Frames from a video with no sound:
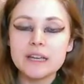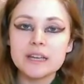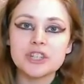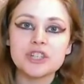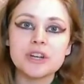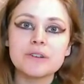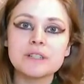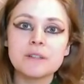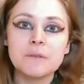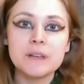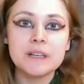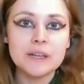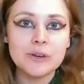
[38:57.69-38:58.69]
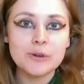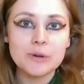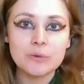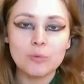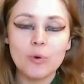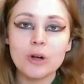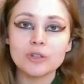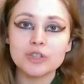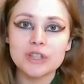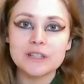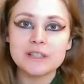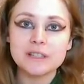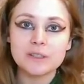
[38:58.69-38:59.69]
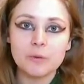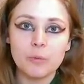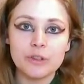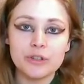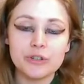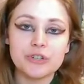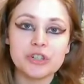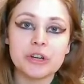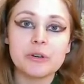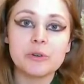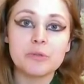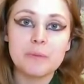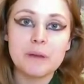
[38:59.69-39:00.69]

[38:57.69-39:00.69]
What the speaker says: shares the video and watches, whether you're sharing with